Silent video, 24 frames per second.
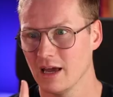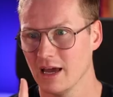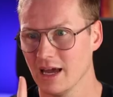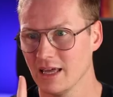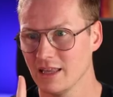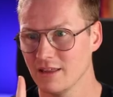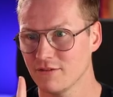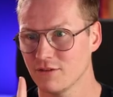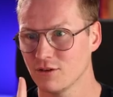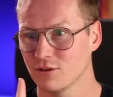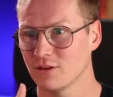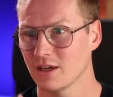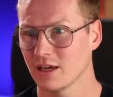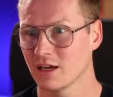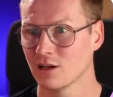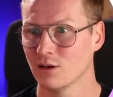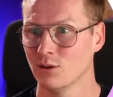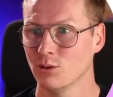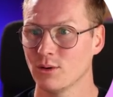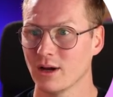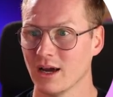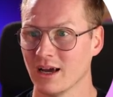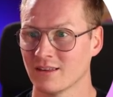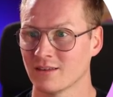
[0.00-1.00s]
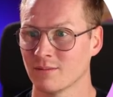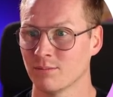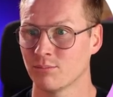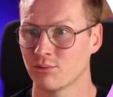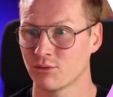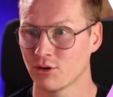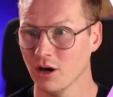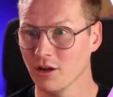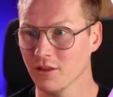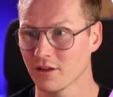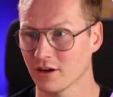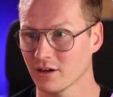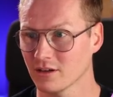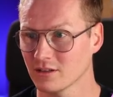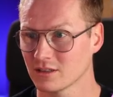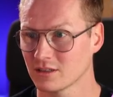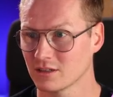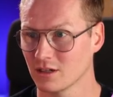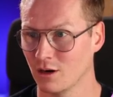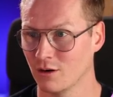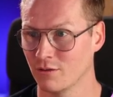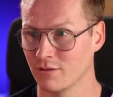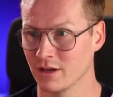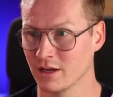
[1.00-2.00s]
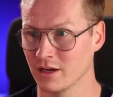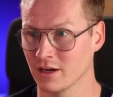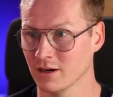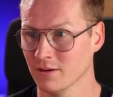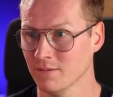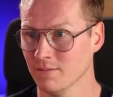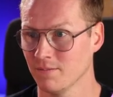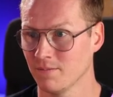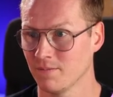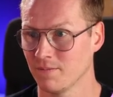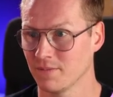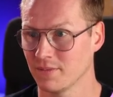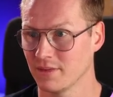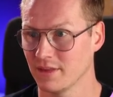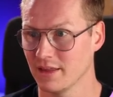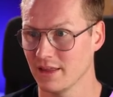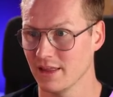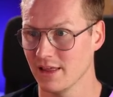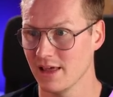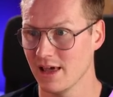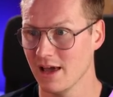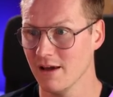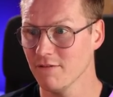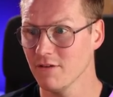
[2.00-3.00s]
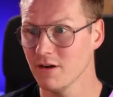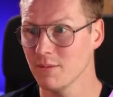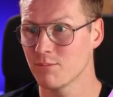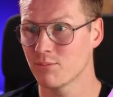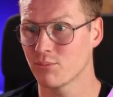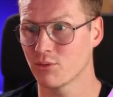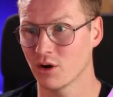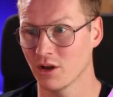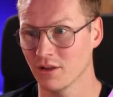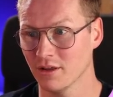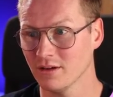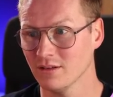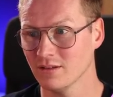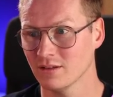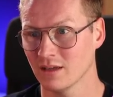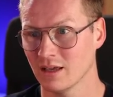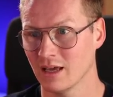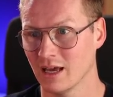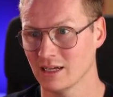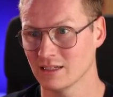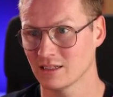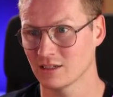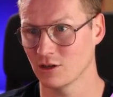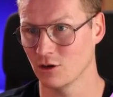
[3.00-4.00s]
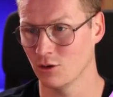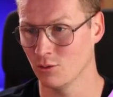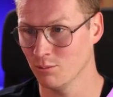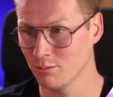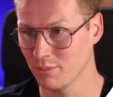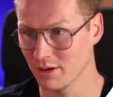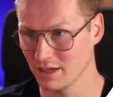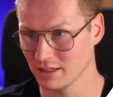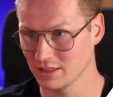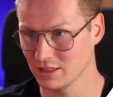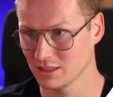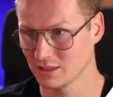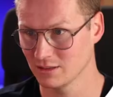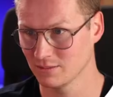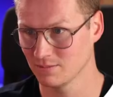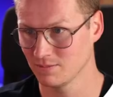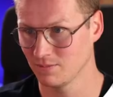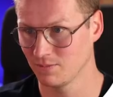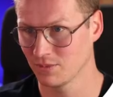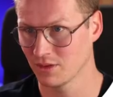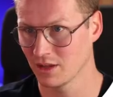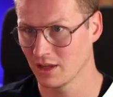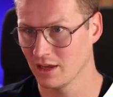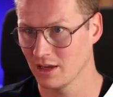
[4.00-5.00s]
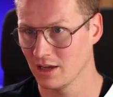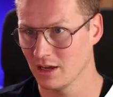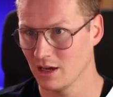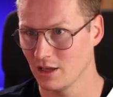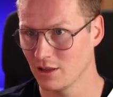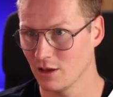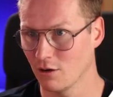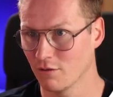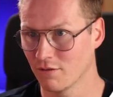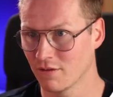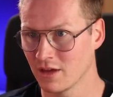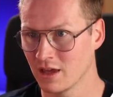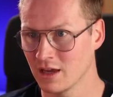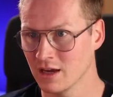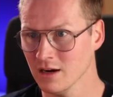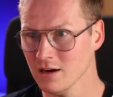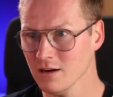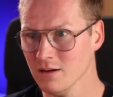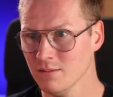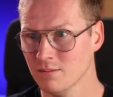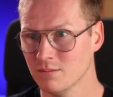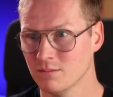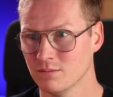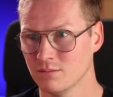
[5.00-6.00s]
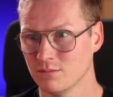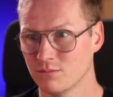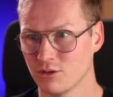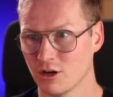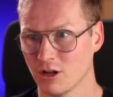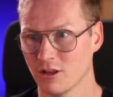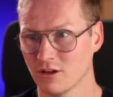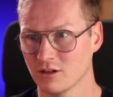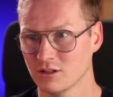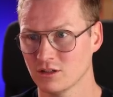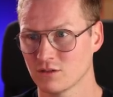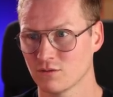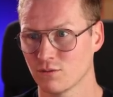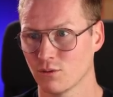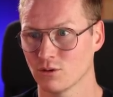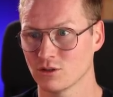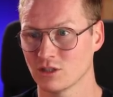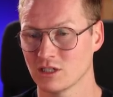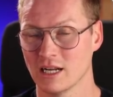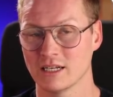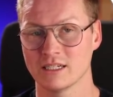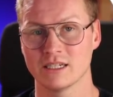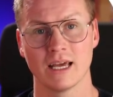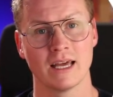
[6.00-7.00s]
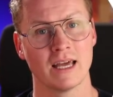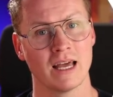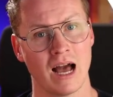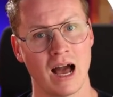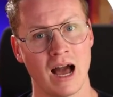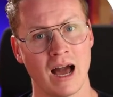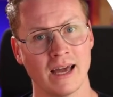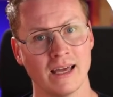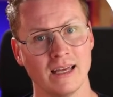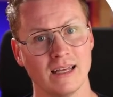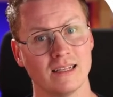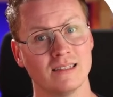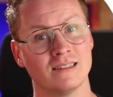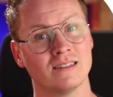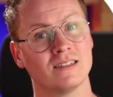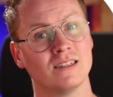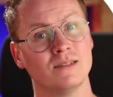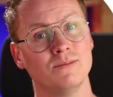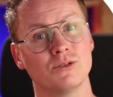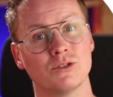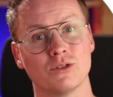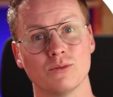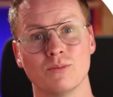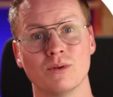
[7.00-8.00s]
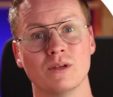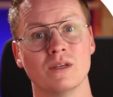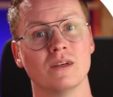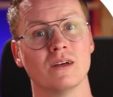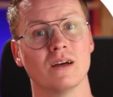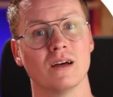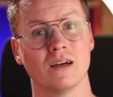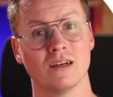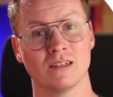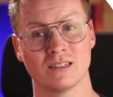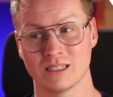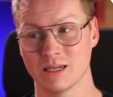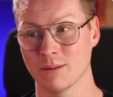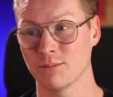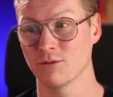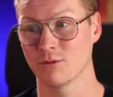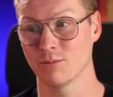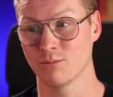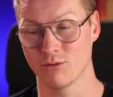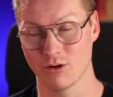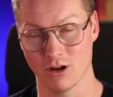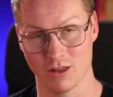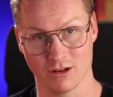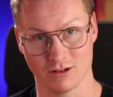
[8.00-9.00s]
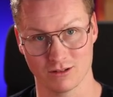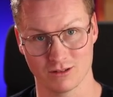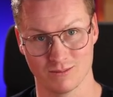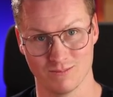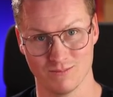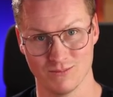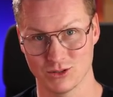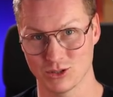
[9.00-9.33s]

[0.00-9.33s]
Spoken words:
And if you take a look at products over here, every product has their own page. And over here, products / AI, it seems to be a separate product.